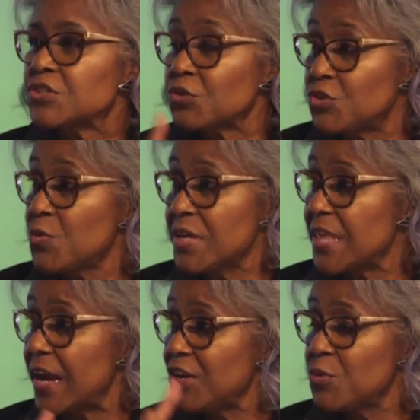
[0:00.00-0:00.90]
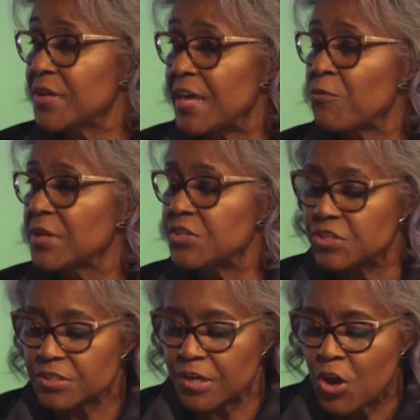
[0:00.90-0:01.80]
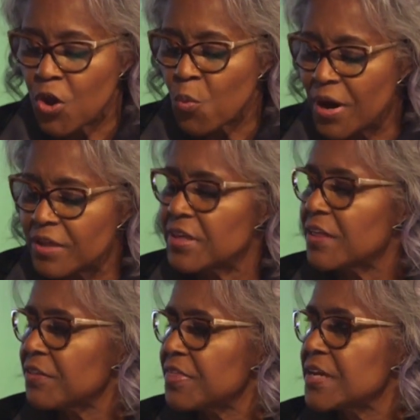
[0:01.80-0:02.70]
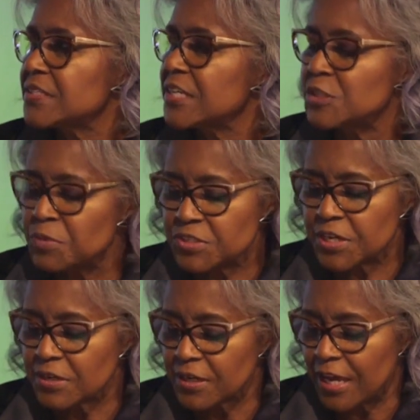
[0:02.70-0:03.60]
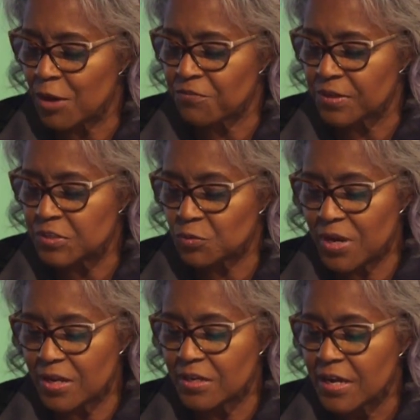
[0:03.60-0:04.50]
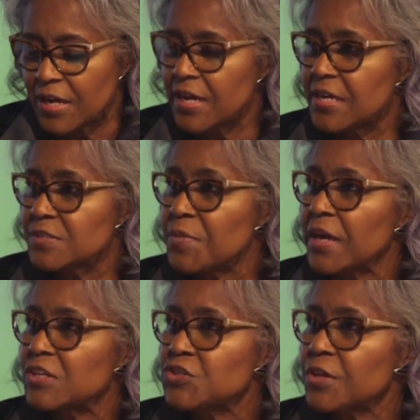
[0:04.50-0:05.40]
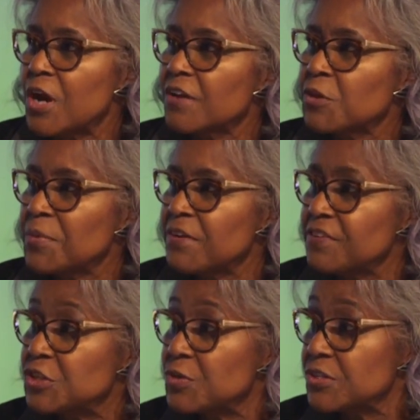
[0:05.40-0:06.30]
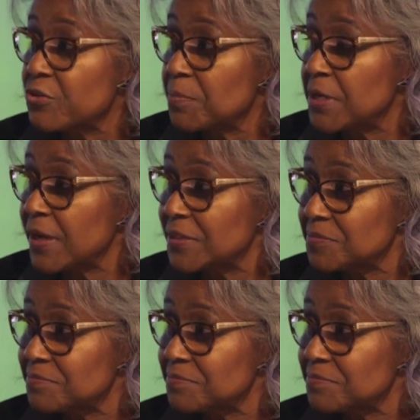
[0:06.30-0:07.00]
So doing that and doing that religiously. One of the other things that is particularly helpful as well is making sure that all of your beneficiaries are updated.